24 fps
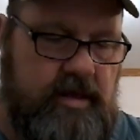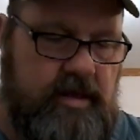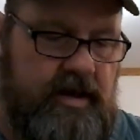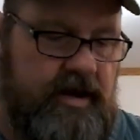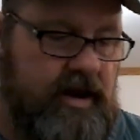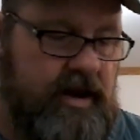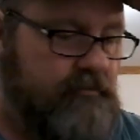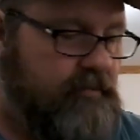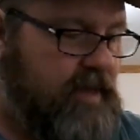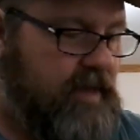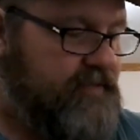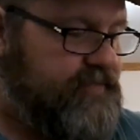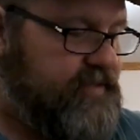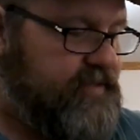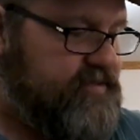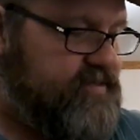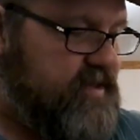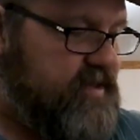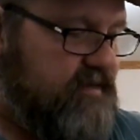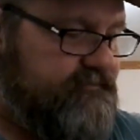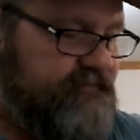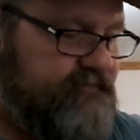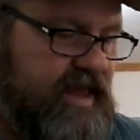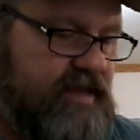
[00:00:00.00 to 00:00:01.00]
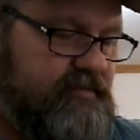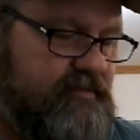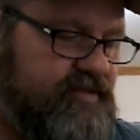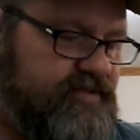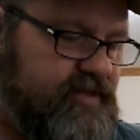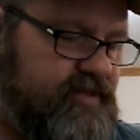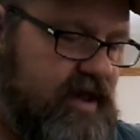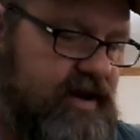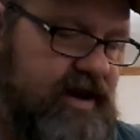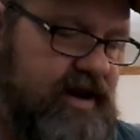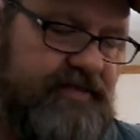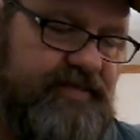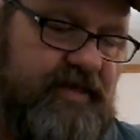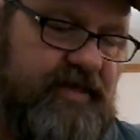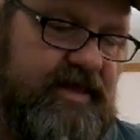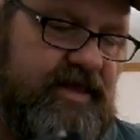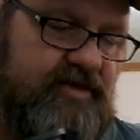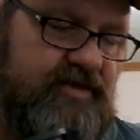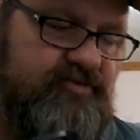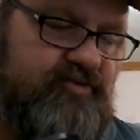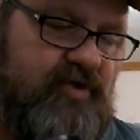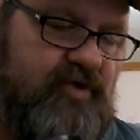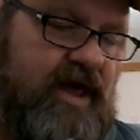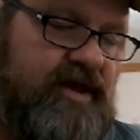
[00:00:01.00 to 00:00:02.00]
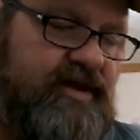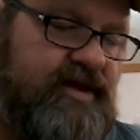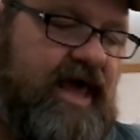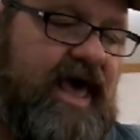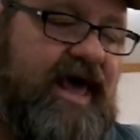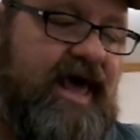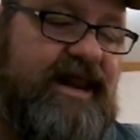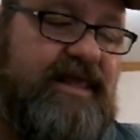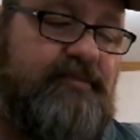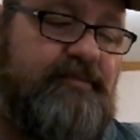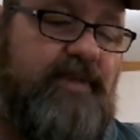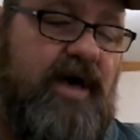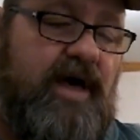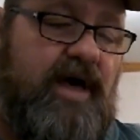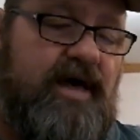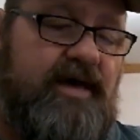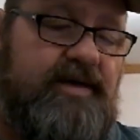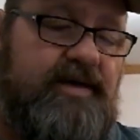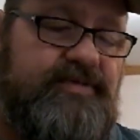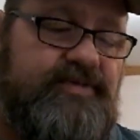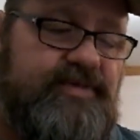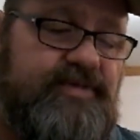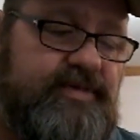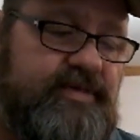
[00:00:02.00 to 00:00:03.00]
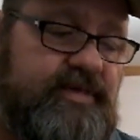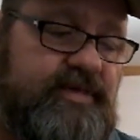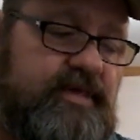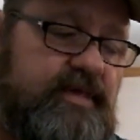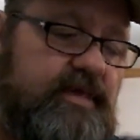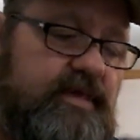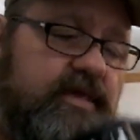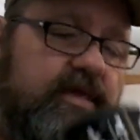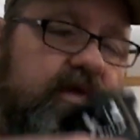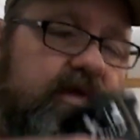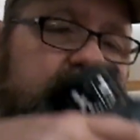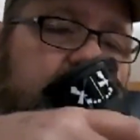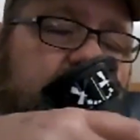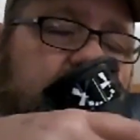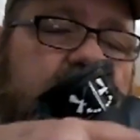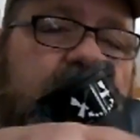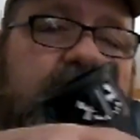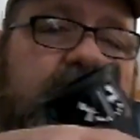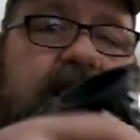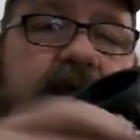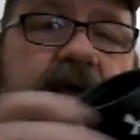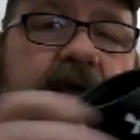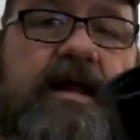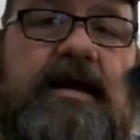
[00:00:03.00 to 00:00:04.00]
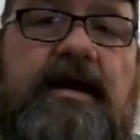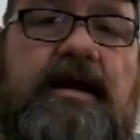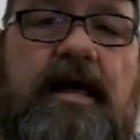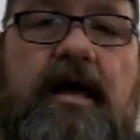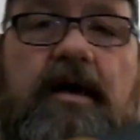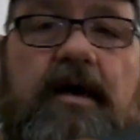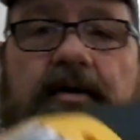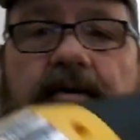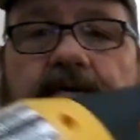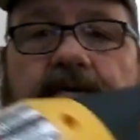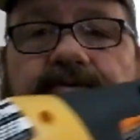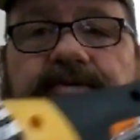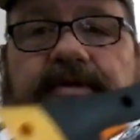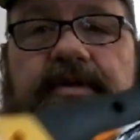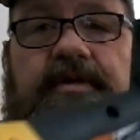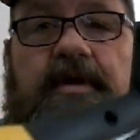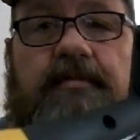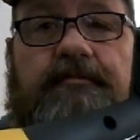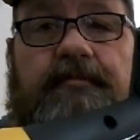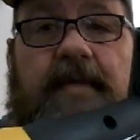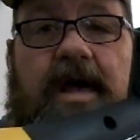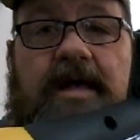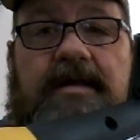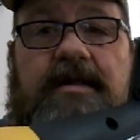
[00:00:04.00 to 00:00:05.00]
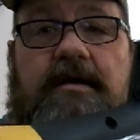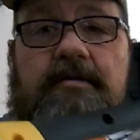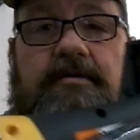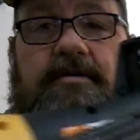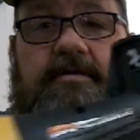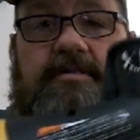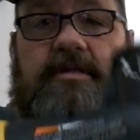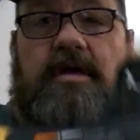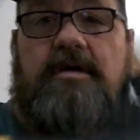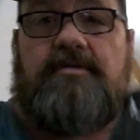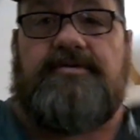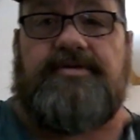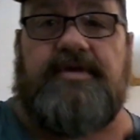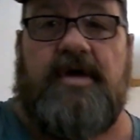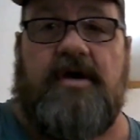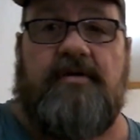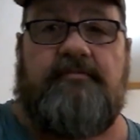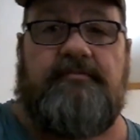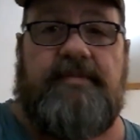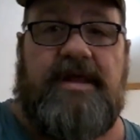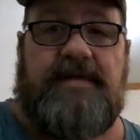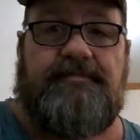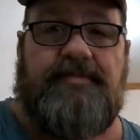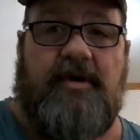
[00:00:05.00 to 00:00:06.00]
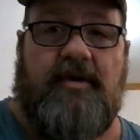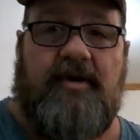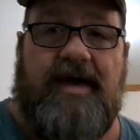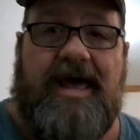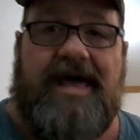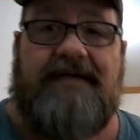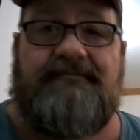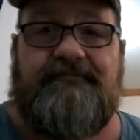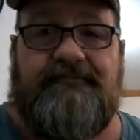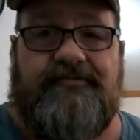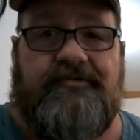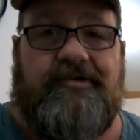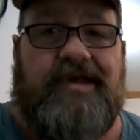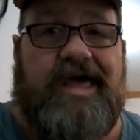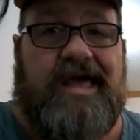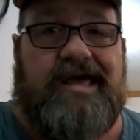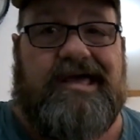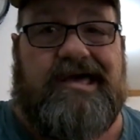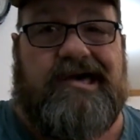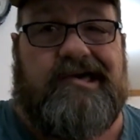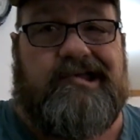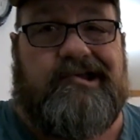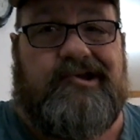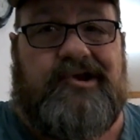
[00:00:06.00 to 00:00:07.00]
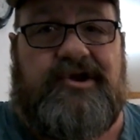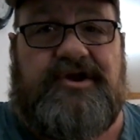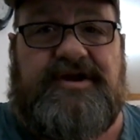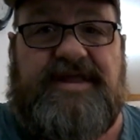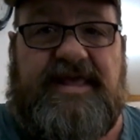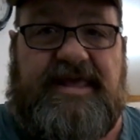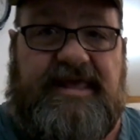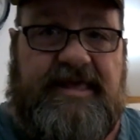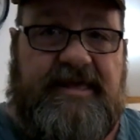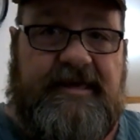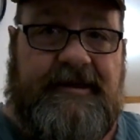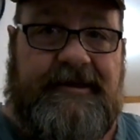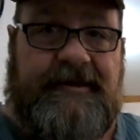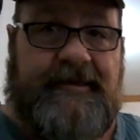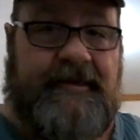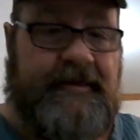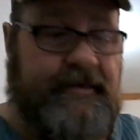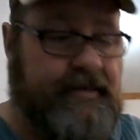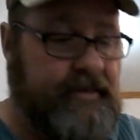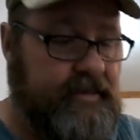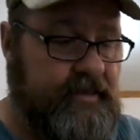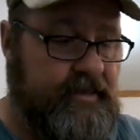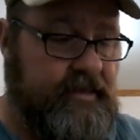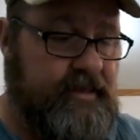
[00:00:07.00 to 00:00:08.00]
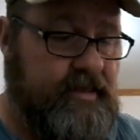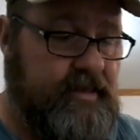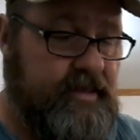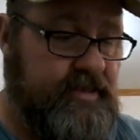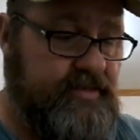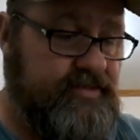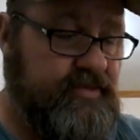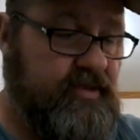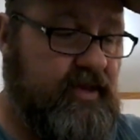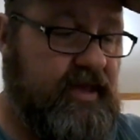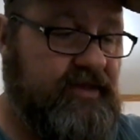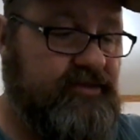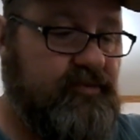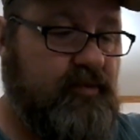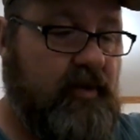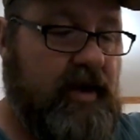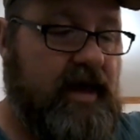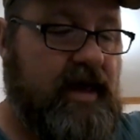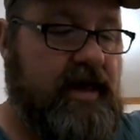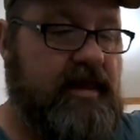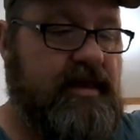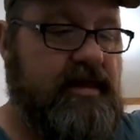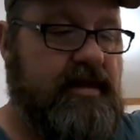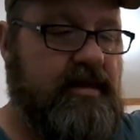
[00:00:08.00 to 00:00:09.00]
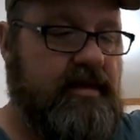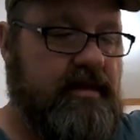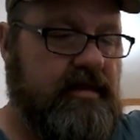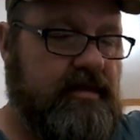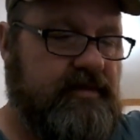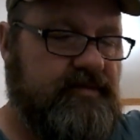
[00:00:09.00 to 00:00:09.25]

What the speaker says: And I bought this off Amazon. I think it was around 90 bucks. And Lowe's, and my local Lowe's and Home Depot have them for like 110. So that's why.